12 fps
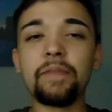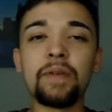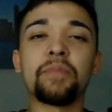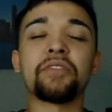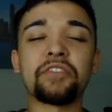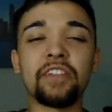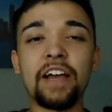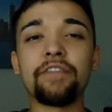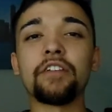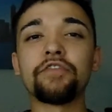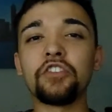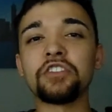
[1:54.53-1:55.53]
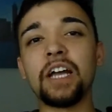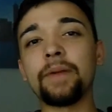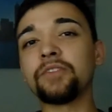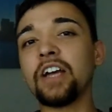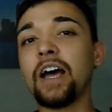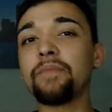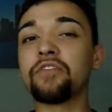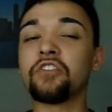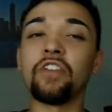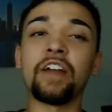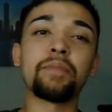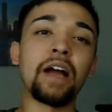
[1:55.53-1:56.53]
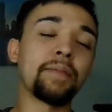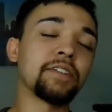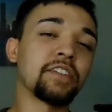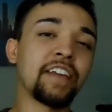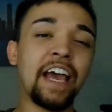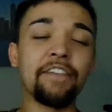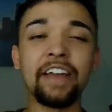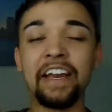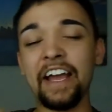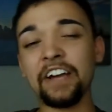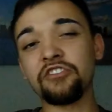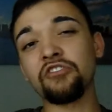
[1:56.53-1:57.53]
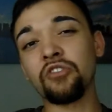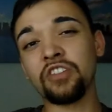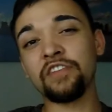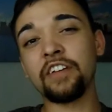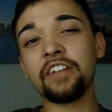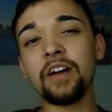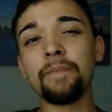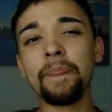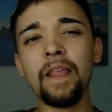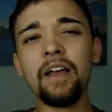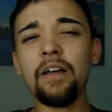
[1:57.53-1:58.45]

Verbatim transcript: A lot of people still have their full-time jobs, so they're probably just having an extra source of income.